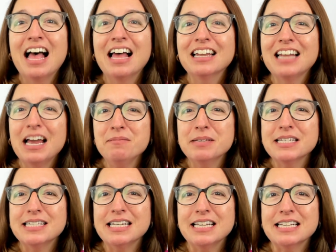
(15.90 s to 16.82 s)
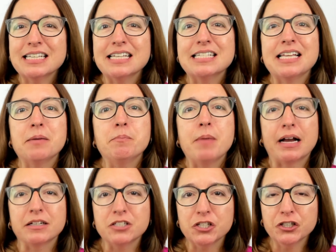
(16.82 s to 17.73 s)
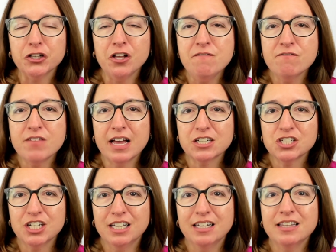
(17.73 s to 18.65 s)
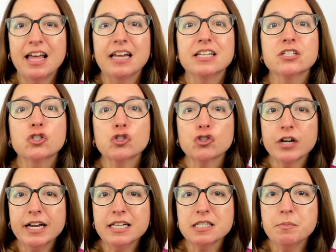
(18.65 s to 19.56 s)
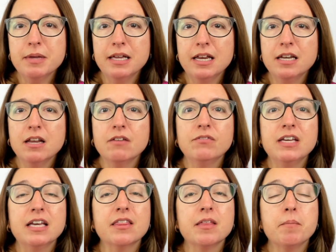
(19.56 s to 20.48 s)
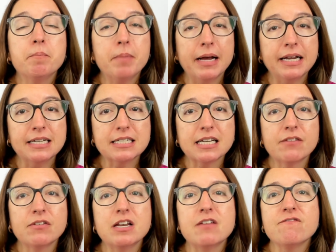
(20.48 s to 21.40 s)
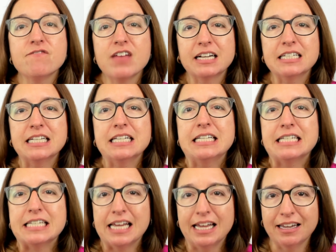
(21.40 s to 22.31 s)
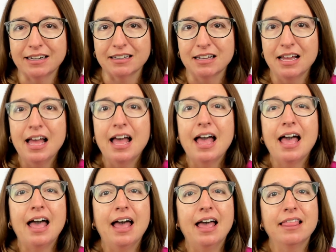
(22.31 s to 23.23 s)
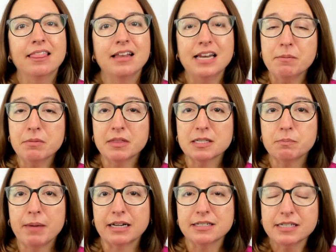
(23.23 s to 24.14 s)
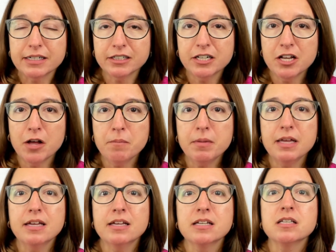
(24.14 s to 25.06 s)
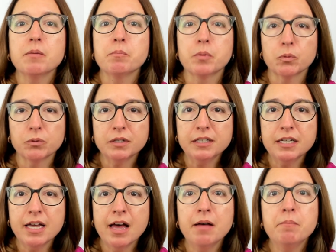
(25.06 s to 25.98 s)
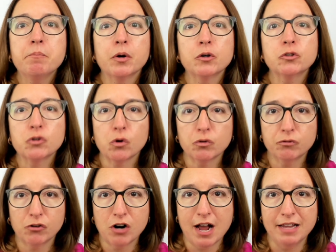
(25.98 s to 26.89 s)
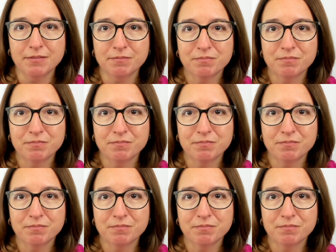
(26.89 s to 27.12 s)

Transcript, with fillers: Lyme disease is a bacterial infection that is transmitted via the bite of an infected tick. And the name of this bacterium is Borrelia burgdorferi.